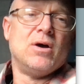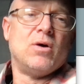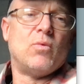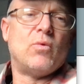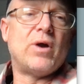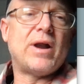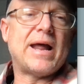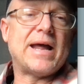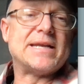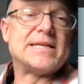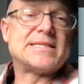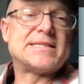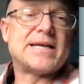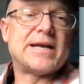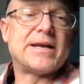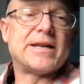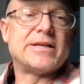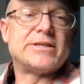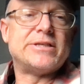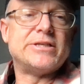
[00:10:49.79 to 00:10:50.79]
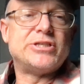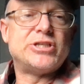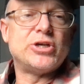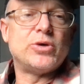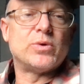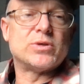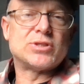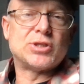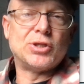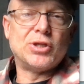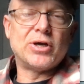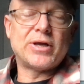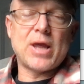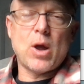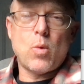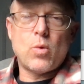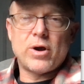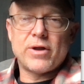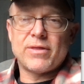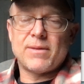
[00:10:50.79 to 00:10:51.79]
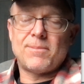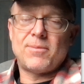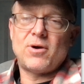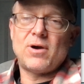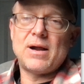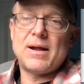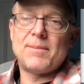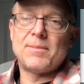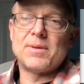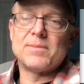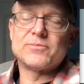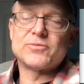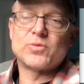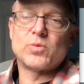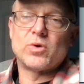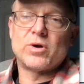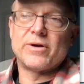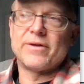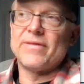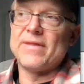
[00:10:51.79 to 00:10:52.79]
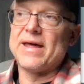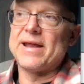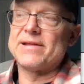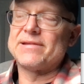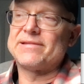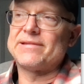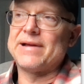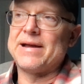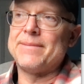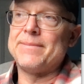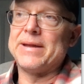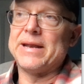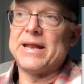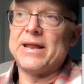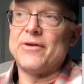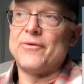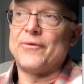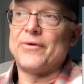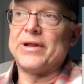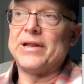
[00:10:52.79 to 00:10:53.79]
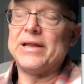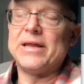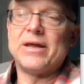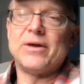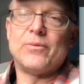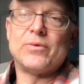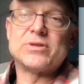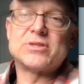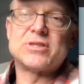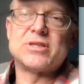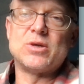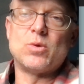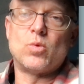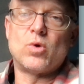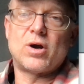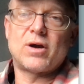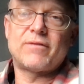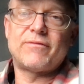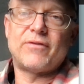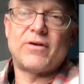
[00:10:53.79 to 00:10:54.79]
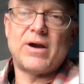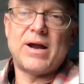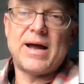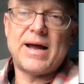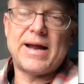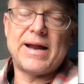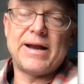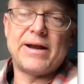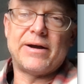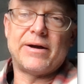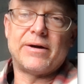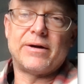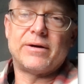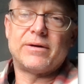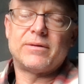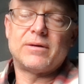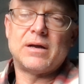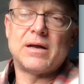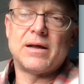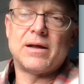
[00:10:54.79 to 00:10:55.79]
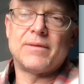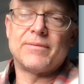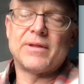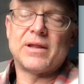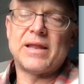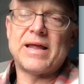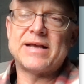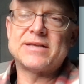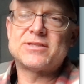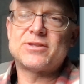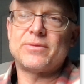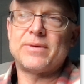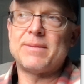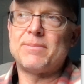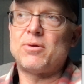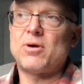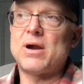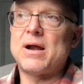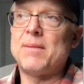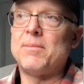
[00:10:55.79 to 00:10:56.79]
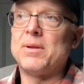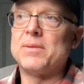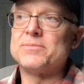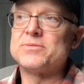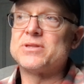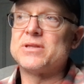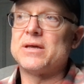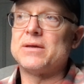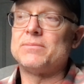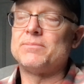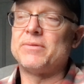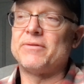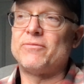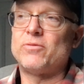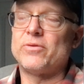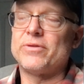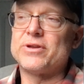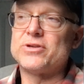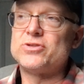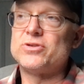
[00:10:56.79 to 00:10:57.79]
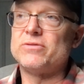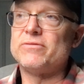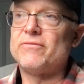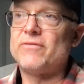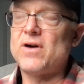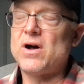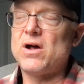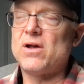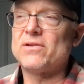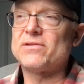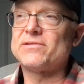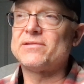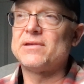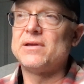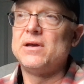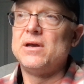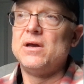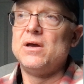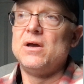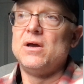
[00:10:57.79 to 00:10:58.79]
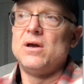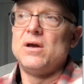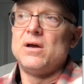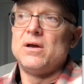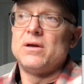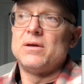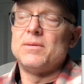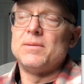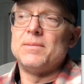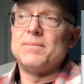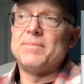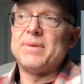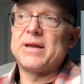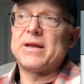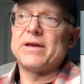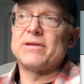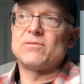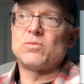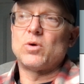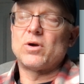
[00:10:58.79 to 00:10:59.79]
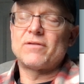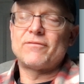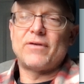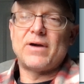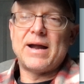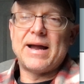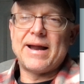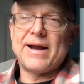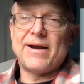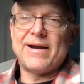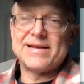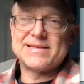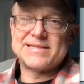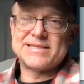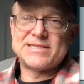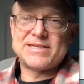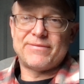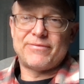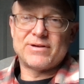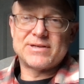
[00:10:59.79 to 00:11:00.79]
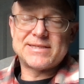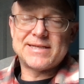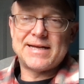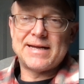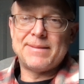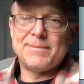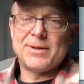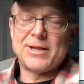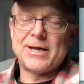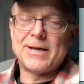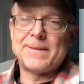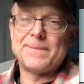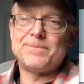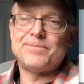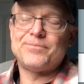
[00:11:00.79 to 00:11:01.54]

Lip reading: What I decided to do was look at where the problems were in that assignment, and really it was the work for hire, the last 3 problems that before the true false, because work for hire has a different timeline.